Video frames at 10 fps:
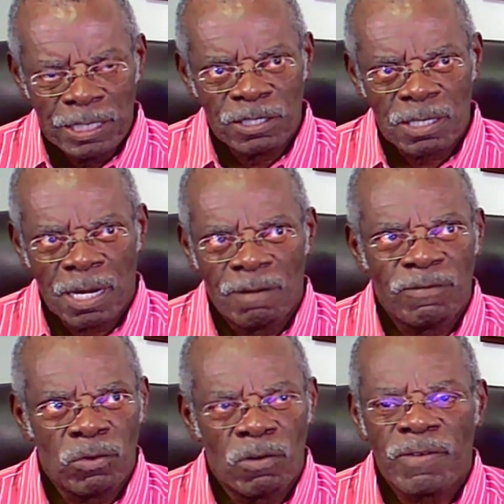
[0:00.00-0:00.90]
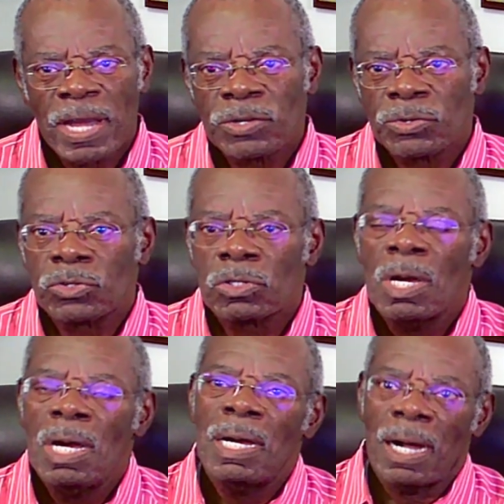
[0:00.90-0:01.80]
these uh, four
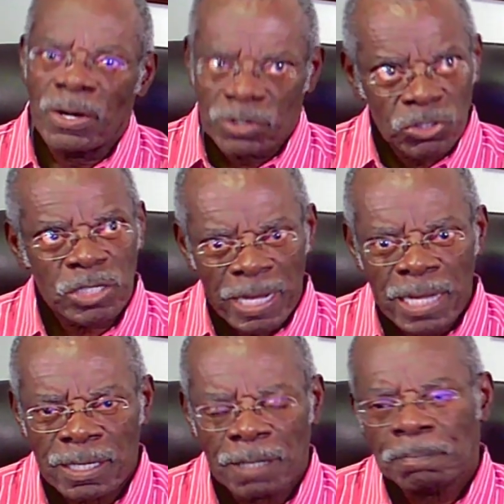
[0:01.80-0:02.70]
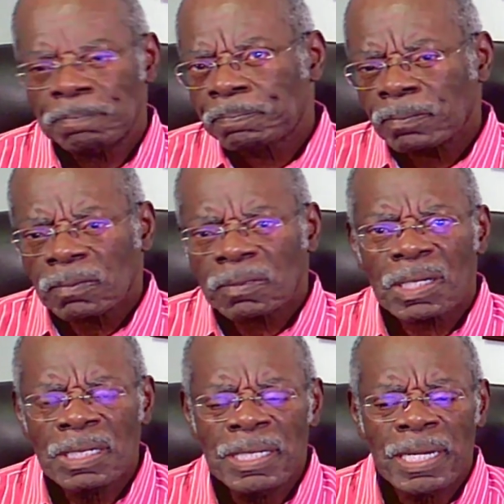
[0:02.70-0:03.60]
factors understanding
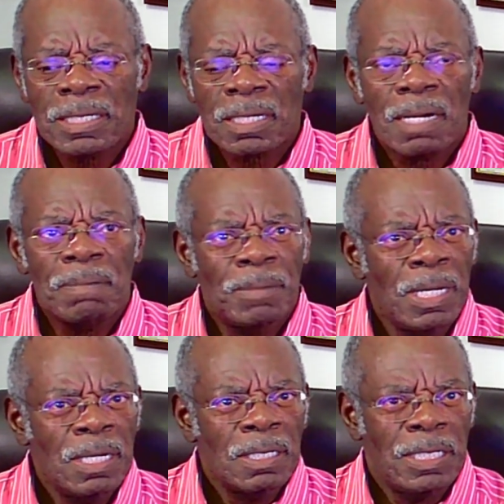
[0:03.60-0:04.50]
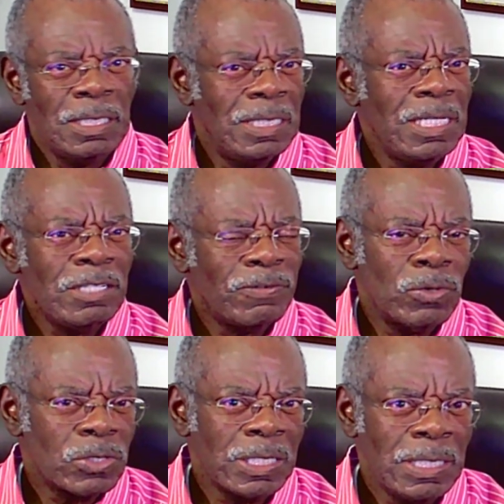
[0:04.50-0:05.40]
that um, the, these
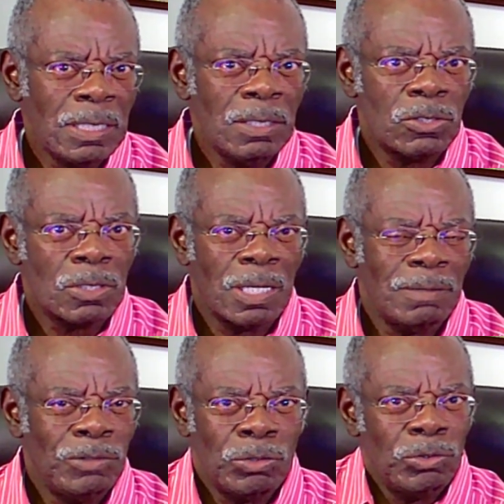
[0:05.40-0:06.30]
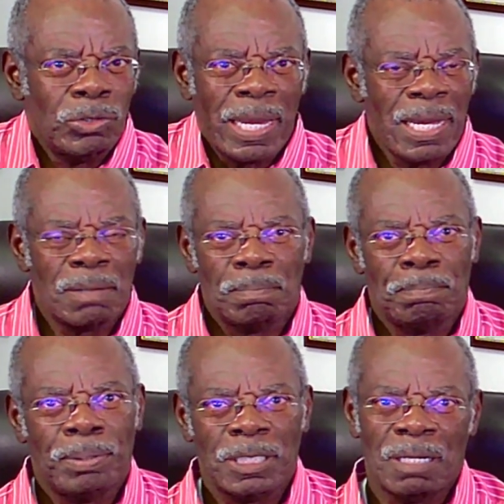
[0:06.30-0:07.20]
four things uh, you, you can't
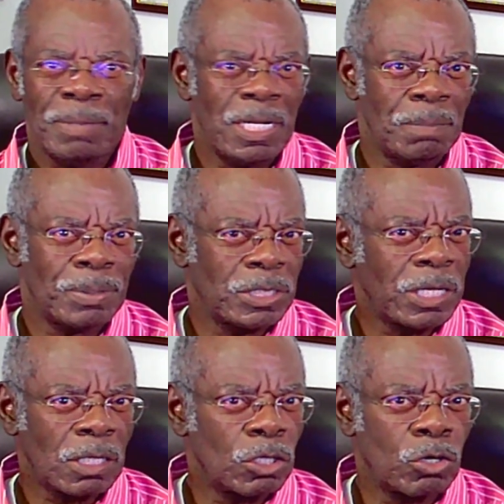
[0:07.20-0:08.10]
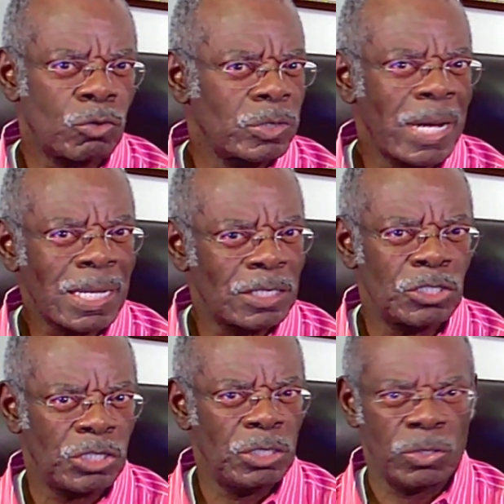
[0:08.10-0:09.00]
put them in a particular
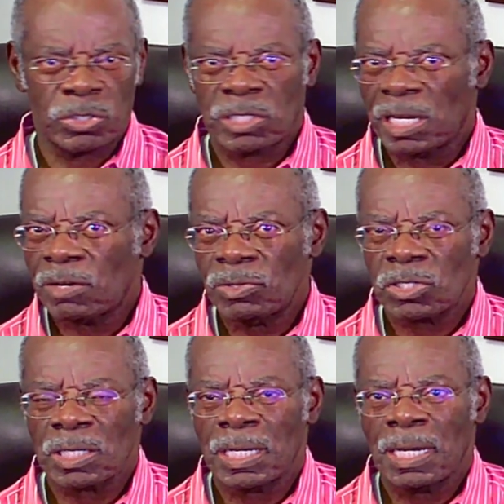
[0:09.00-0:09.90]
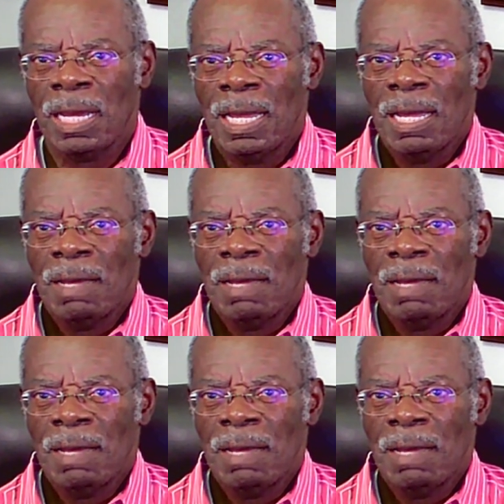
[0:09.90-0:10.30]
chronology or sequencing